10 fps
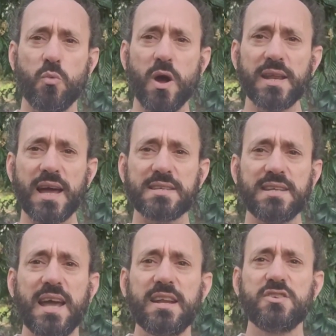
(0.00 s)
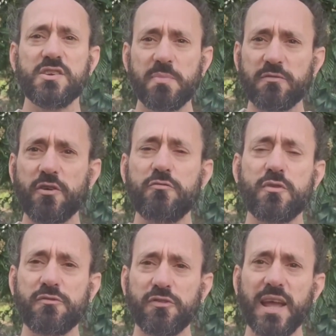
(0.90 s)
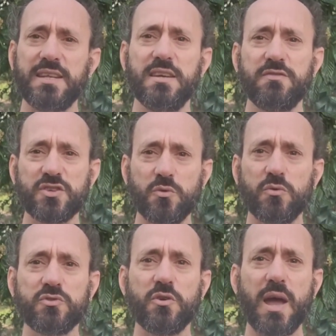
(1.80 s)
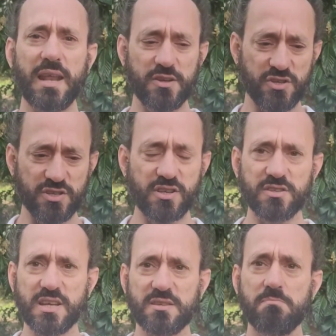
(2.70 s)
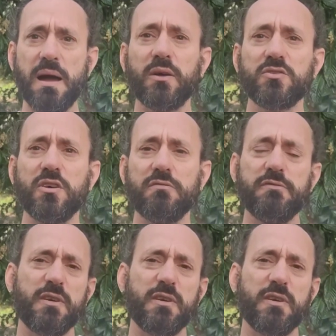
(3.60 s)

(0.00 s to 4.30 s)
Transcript: White has the energy of being very reflective, so so energies can tend to bounce off.